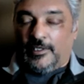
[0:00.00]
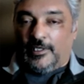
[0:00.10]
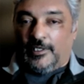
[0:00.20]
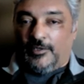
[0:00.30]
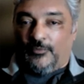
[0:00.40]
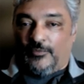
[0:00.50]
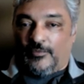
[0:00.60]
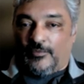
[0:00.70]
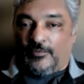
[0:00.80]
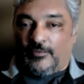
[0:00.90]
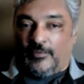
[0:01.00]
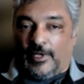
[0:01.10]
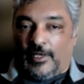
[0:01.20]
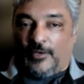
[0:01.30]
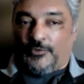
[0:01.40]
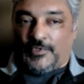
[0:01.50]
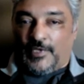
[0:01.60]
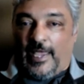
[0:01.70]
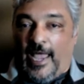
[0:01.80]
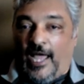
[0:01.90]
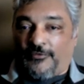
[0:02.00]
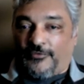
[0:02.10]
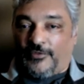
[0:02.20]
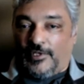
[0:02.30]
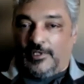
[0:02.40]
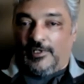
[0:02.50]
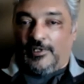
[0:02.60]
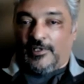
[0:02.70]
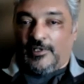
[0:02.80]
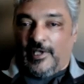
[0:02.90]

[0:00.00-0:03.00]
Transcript: I would say half the